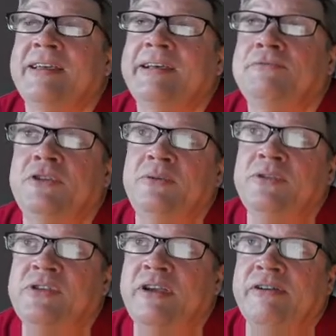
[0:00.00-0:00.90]
F two
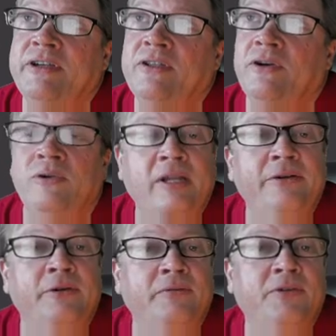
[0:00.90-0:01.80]
is carrying the whole
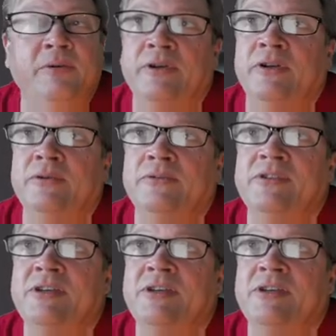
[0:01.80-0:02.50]
load of two hundred newtons.